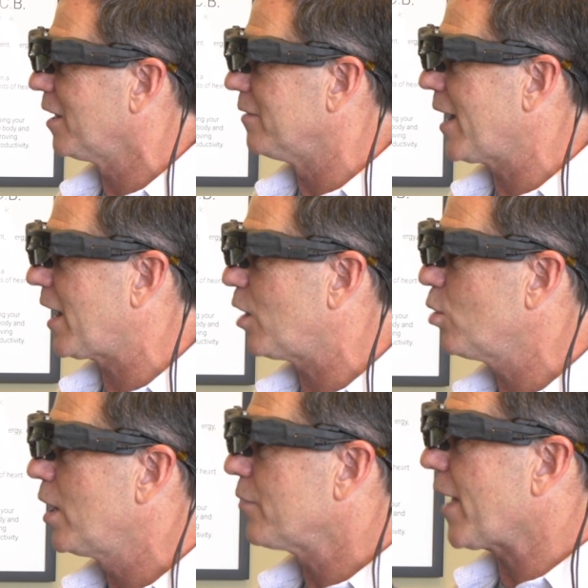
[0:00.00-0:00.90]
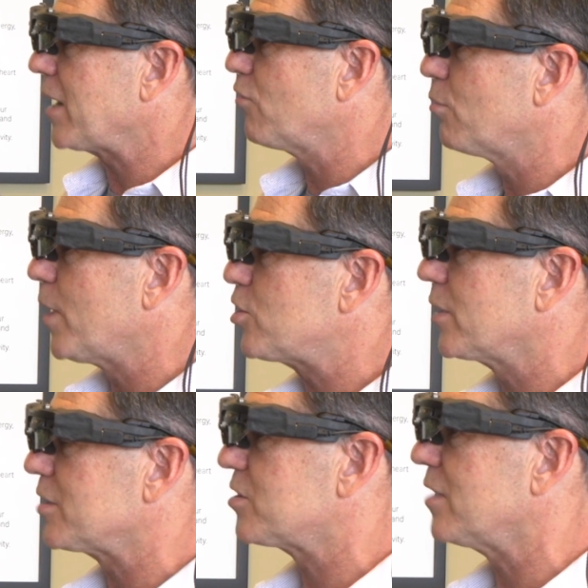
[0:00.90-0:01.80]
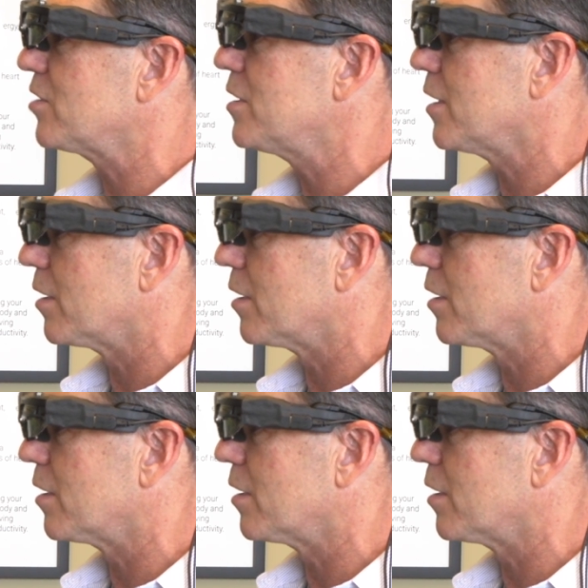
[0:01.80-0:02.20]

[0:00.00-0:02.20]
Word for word: and now that information gets sent to the